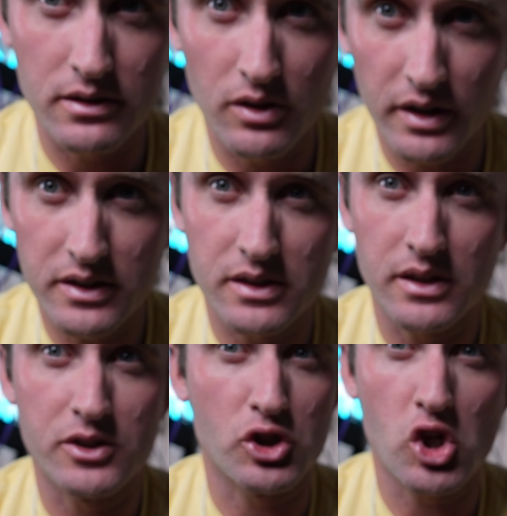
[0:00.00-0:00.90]
as long as
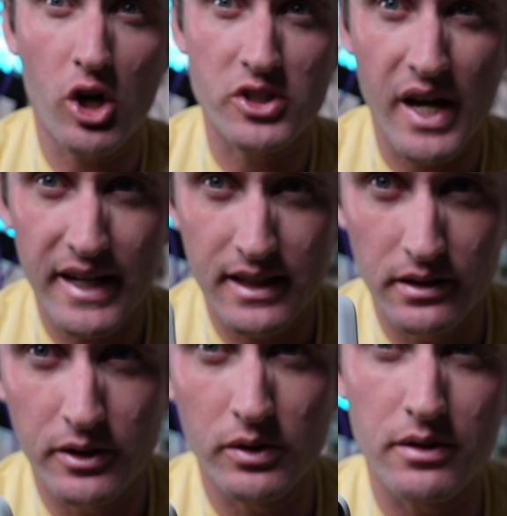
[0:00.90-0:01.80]
it's charged, I could
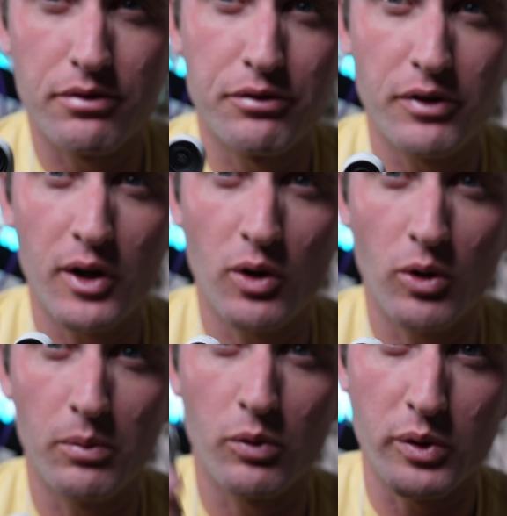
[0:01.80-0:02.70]
literally
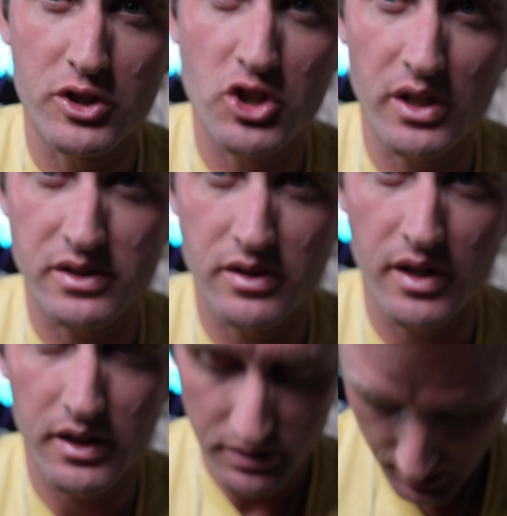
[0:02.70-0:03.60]
film with just this.